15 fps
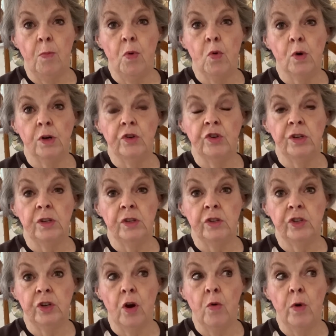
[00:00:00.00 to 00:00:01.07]
portion
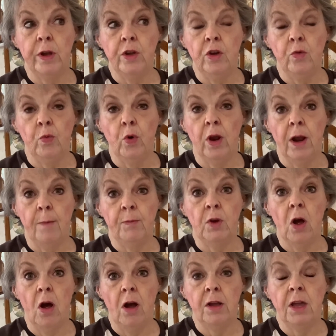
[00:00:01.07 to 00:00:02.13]
showing you what I'm
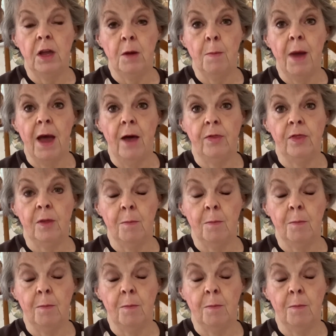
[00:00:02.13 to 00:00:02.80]
talking about,